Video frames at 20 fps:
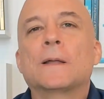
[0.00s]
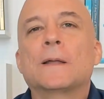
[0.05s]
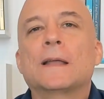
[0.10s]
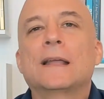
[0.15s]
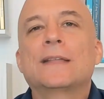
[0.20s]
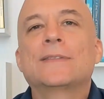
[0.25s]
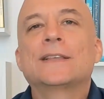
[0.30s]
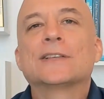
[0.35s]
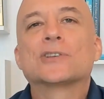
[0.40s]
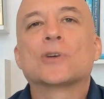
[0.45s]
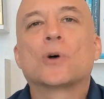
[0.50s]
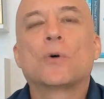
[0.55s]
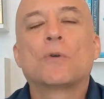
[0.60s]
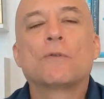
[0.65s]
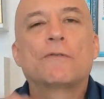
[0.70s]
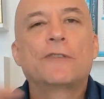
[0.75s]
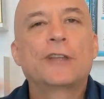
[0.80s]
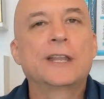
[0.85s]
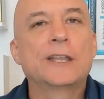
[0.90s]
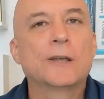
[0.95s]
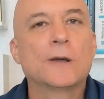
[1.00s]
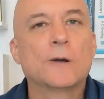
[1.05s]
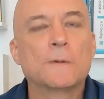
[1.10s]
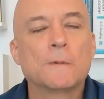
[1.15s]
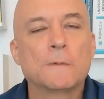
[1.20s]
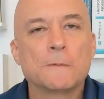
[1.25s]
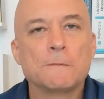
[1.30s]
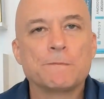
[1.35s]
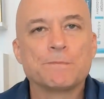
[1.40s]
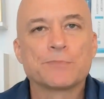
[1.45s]
in this whole video
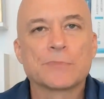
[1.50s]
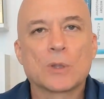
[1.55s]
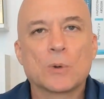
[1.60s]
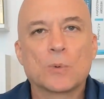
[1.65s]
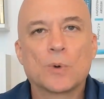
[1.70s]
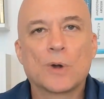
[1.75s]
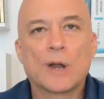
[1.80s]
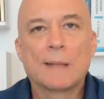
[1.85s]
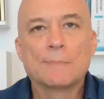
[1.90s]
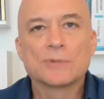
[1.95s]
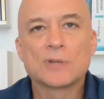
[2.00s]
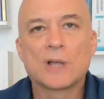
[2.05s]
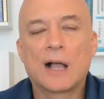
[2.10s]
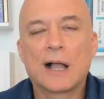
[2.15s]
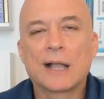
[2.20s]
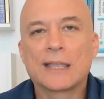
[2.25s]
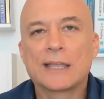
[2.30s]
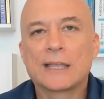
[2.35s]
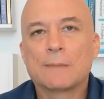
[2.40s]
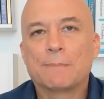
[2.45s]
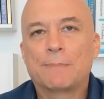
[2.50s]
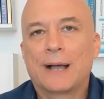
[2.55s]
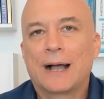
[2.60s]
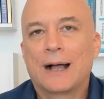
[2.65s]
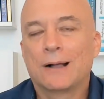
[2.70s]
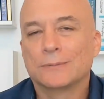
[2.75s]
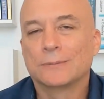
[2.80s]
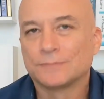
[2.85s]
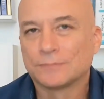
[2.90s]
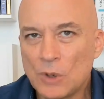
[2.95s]
where I'm talking
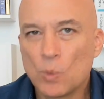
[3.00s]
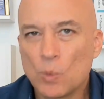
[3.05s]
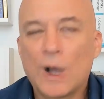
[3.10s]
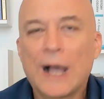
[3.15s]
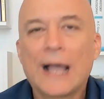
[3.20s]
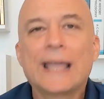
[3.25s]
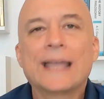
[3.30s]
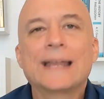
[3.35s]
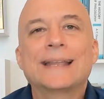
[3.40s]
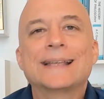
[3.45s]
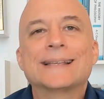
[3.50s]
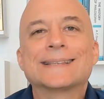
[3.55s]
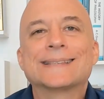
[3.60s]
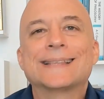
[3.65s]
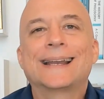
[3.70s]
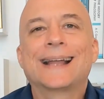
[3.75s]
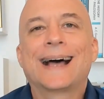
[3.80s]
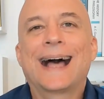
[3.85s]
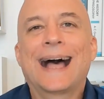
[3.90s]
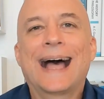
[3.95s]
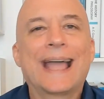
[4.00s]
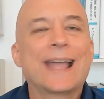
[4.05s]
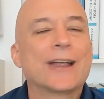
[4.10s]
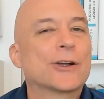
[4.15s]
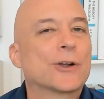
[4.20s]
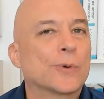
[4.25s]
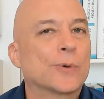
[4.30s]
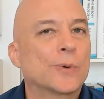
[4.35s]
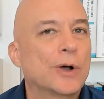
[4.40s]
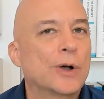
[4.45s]
about why it is that higher
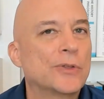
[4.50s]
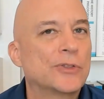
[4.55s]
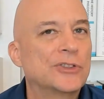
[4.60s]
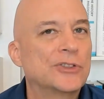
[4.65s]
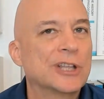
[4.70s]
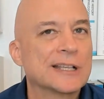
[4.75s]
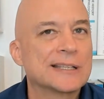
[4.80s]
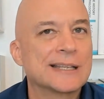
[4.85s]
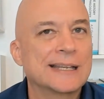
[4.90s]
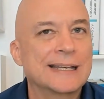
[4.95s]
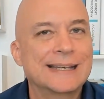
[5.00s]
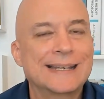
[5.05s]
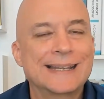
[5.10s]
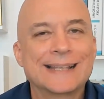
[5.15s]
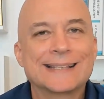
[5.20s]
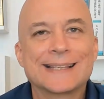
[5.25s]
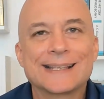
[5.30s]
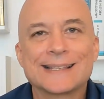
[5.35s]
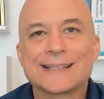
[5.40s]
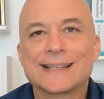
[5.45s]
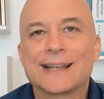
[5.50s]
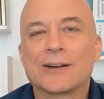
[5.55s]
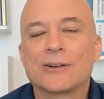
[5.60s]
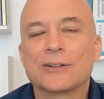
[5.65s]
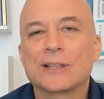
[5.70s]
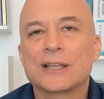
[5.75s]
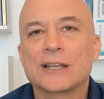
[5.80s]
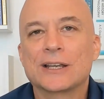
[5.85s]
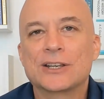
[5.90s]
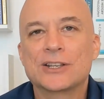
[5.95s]
growth doesn't
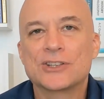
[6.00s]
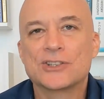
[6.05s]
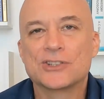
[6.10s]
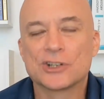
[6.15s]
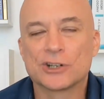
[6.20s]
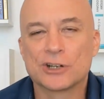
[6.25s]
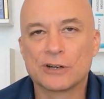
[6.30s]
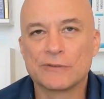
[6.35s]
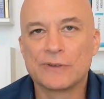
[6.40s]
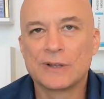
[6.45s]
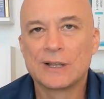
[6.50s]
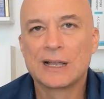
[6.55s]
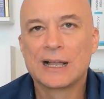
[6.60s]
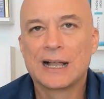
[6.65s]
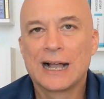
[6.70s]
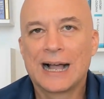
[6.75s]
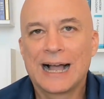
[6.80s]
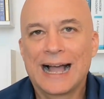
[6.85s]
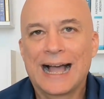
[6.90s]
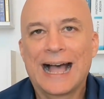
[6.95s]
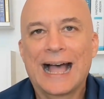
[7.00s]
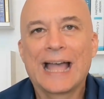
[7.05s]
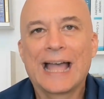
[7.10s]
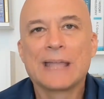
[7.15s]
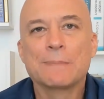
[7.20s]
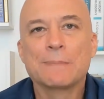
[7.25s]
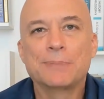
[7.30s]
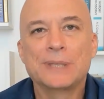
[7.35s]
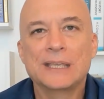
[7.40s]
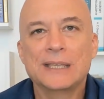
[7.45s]
necessarily deserve a
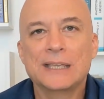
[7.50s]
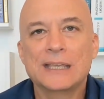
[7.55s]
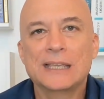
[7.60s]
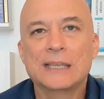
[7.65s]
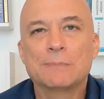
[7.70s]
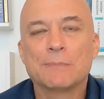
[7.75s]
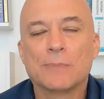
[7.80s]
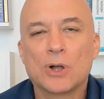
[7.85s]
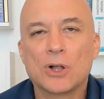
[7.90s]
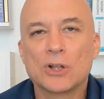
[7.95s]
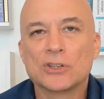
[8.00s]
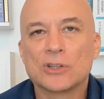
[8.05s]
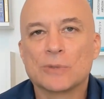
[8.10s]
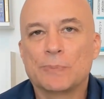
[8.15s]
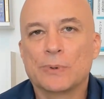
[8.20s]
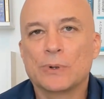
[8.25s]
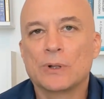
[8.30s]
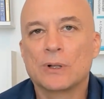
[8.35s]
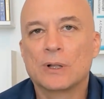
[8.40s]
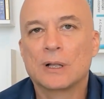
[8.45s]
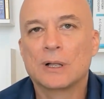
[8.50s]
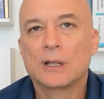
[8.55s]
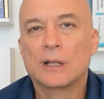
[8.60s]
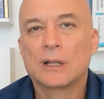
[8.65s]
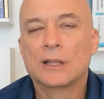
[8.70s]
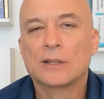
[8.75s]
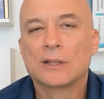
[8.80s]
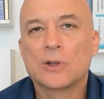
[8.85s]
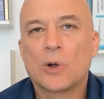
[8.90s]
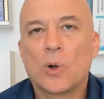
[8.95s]
high PE multiple.
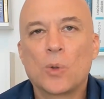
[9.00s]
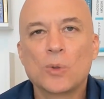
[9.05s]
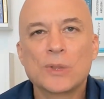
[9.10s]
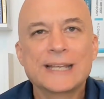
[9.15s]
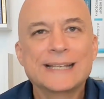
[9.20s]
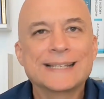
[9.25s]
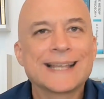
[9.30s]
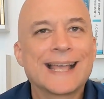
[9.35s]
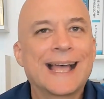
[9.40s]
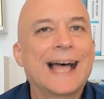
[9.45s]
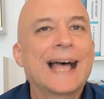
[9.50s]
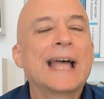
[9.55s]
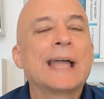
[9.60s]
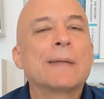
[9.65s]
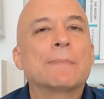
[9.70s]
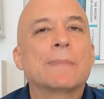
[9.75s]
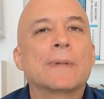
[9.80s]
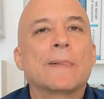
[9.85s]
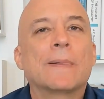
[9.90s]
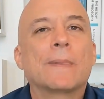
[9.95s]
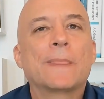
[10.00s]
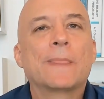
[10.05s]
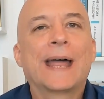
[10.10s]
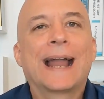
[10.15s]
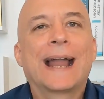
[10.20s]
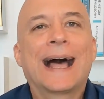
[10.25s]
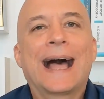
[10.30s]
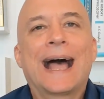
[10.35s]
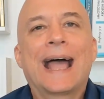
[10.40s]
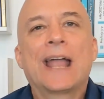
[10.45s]
The only time that
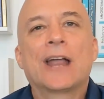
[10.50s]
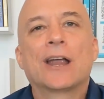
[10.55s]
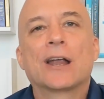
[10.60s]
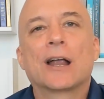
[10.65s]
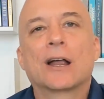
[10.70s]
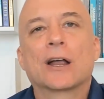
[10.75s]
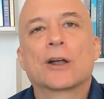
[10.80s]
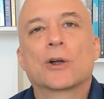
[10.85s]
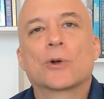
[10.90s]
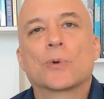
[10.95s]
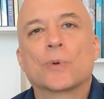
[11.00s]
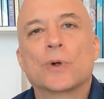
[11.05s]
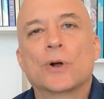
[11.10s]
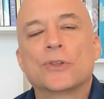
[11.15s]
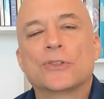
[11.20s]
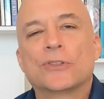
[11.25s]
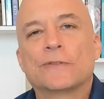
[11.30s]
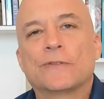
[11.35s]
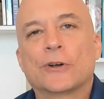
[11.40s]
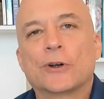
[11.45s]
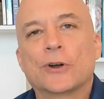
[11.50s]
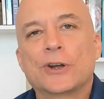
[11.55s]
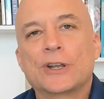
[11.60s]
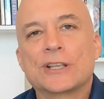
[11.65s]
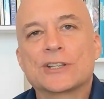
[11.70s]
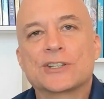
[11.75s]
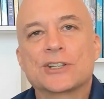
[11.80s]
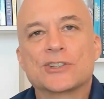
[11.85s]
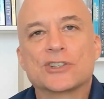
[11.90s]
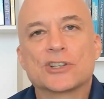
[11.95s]
higher growth of
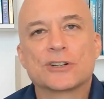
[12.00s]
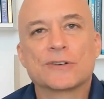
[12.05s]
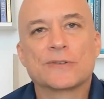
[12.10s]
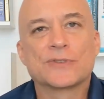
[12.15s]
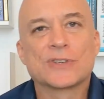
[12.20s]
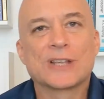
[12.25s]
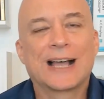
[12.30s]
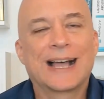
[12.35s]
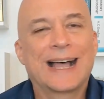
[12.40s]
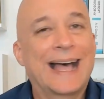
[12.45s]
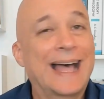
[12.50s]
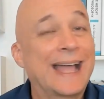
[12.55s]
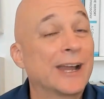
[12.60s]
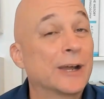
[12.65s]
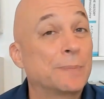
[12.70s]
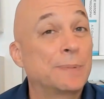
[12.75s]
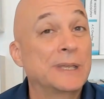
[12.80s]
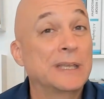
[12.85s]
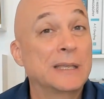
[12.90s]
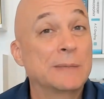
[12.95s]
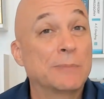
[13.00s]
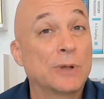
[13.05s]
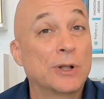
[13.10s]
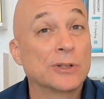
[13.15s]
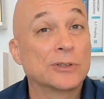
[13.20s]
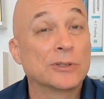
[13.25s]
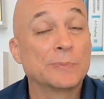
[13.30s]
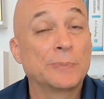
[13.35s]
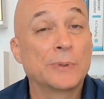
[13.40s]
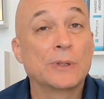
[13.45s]
earnings deserves a higher PE
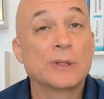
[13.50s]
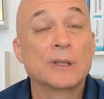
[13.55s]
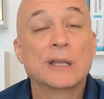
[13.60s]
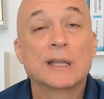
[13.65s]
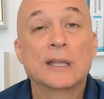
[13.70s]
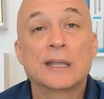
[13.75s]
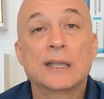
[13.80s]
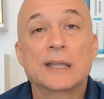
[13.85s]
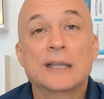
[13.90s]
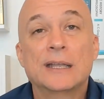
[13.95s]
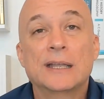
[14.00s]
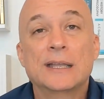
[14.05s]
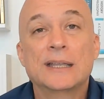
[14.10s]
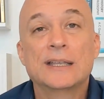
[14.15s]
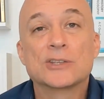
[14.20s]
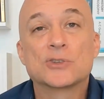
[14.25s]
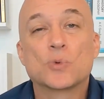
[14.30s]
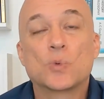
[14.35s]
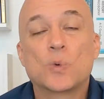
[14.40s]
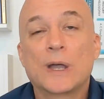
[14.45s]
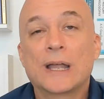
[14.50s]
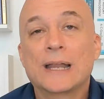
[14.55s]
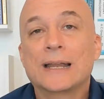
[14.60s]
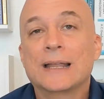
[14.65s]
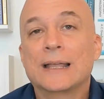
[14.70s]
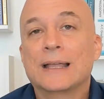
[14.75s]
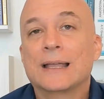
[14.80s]
multiple is when